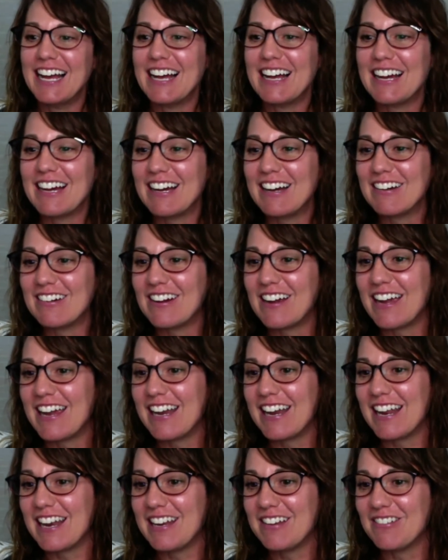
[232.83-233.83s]
All
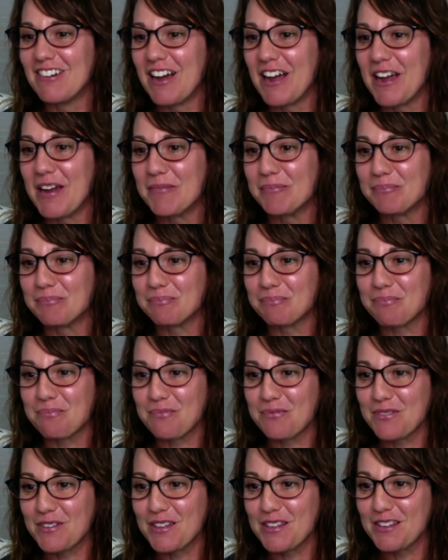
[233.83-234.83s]
right, anyway.
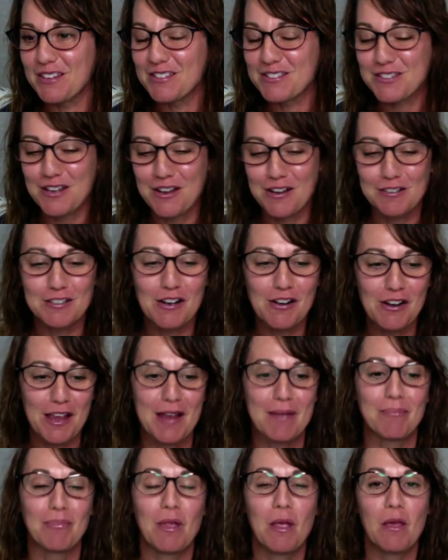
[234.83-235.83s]
So,
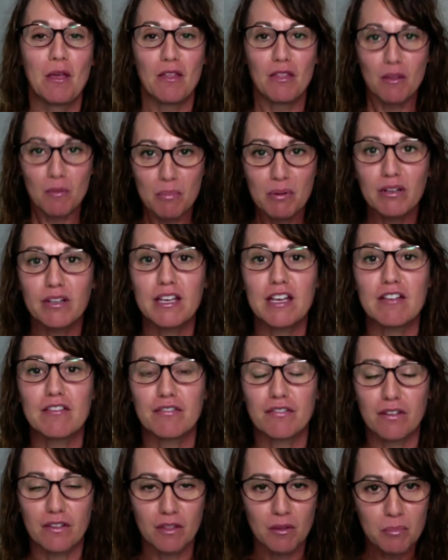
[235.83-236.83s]
okay, the
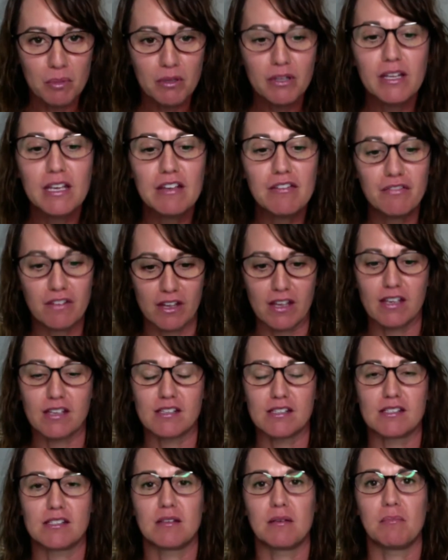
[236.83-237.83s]
belief
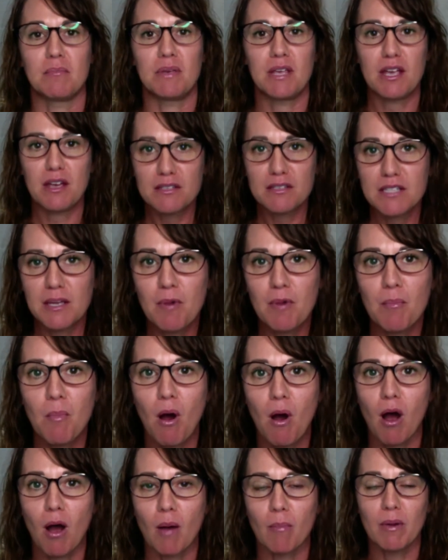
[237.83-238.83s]
is because I'm a
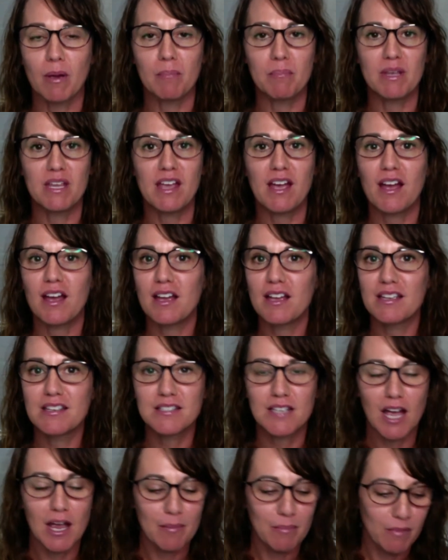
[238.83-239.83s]
mom,
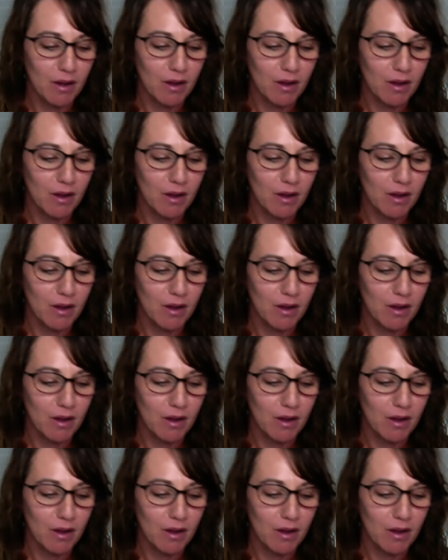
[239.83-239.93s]
because I'm